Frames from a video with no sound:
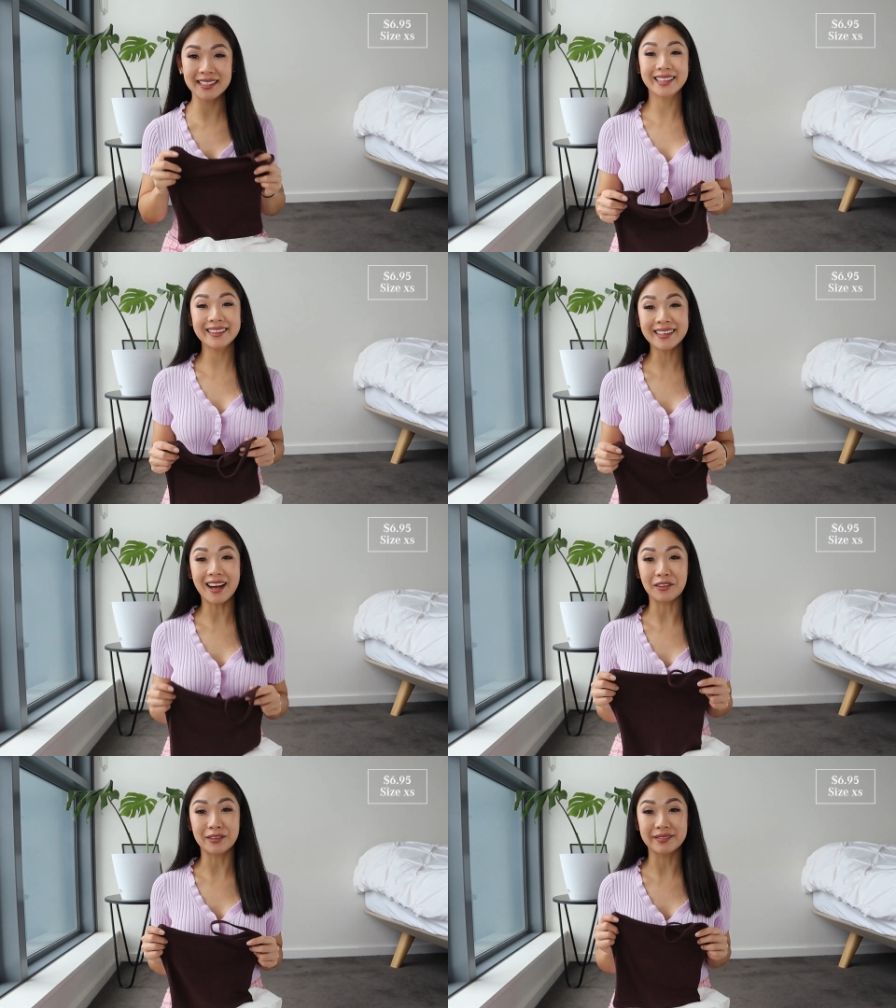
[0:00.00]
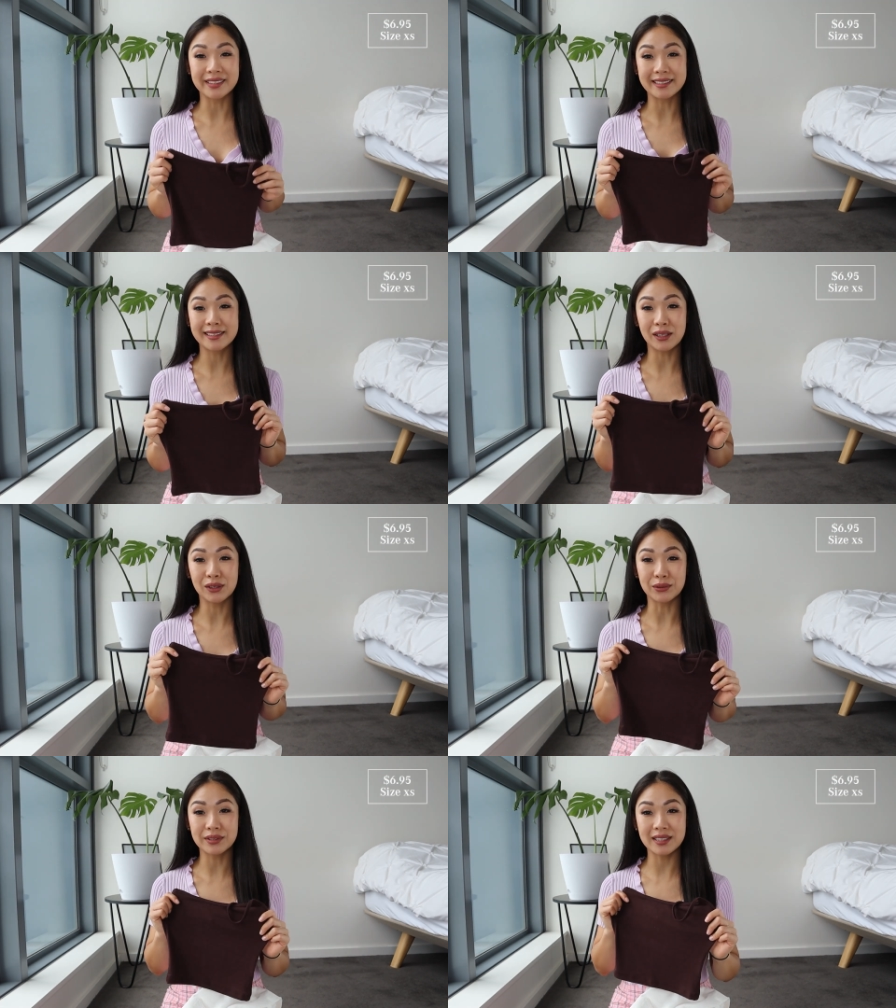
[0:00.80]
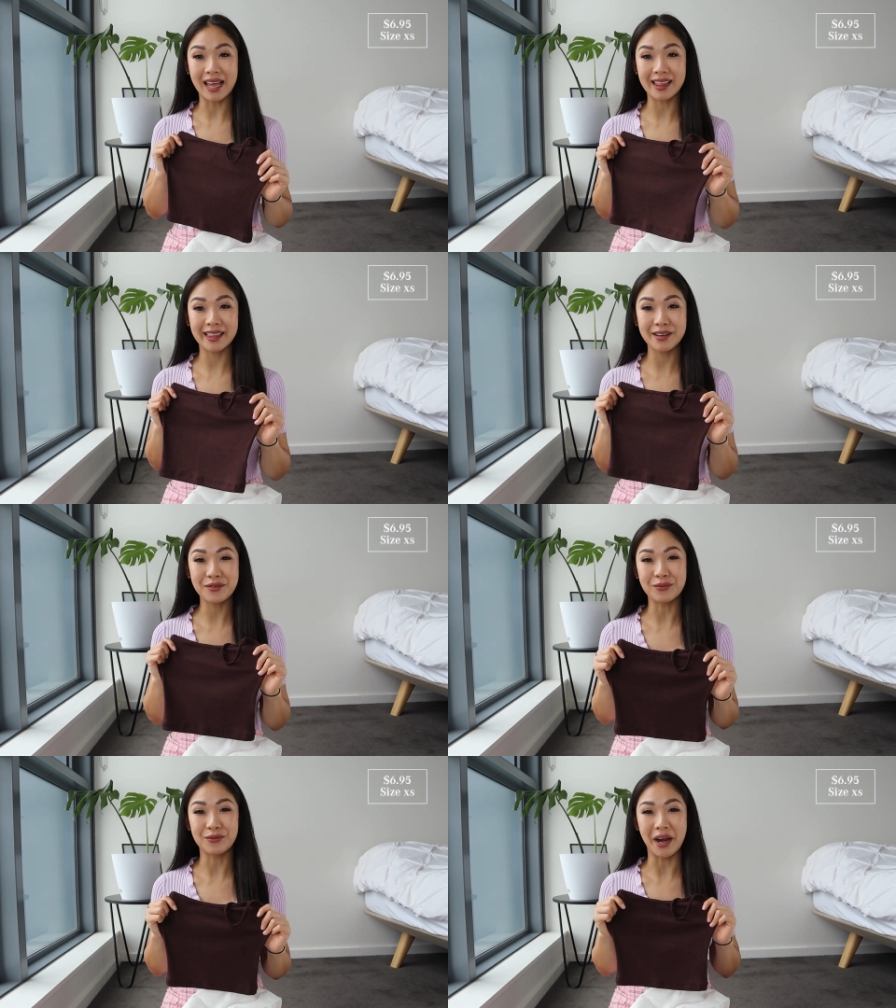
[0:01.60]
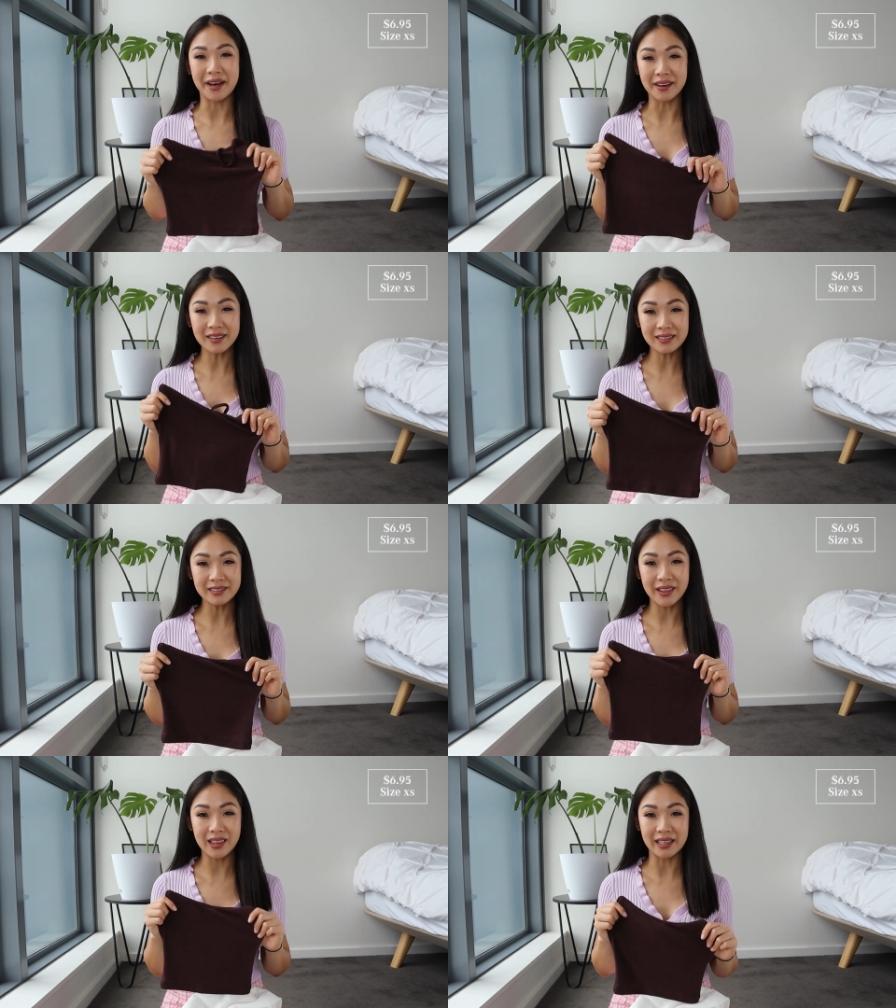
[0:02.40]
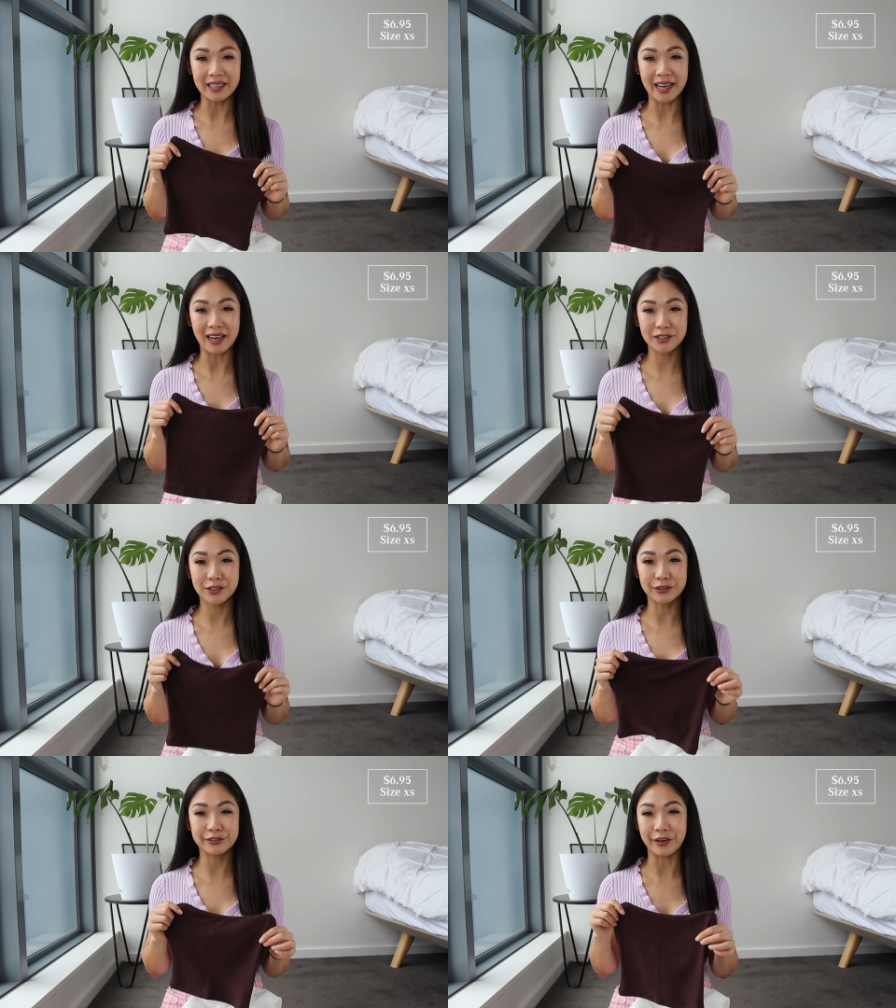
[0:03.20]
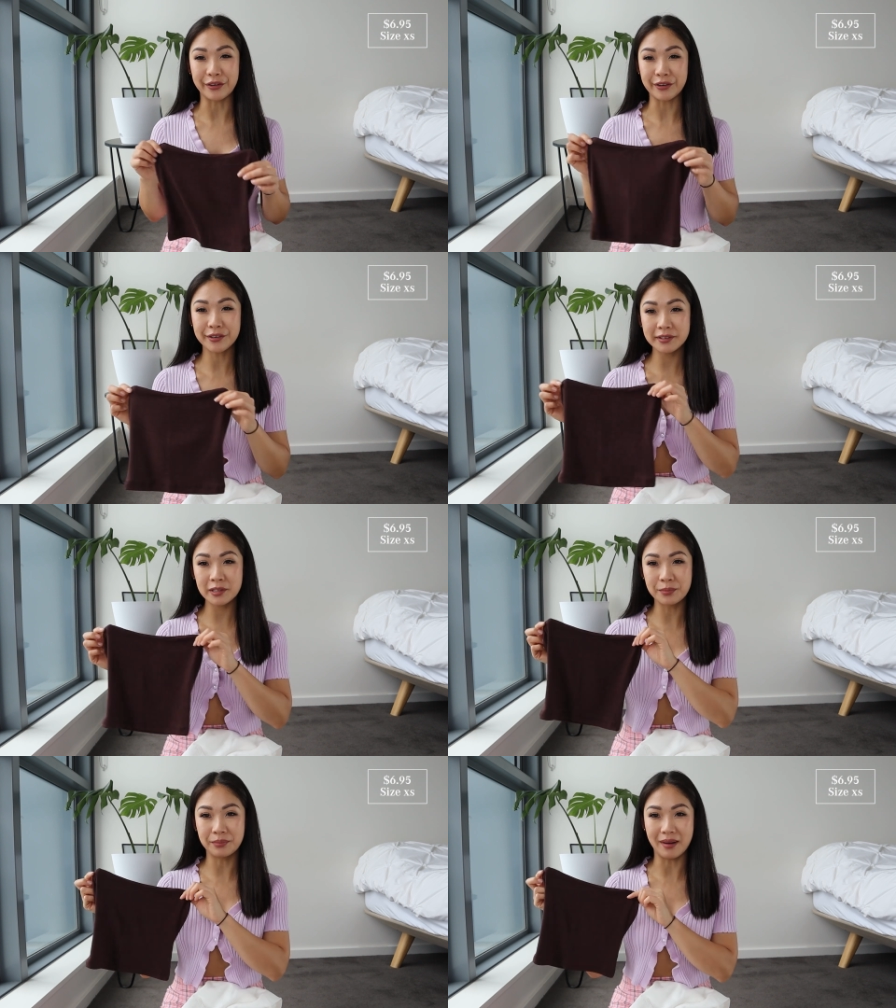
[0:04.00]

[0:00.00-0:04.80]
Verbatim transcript: I think the colour of this looks slightly redder than the actual photos,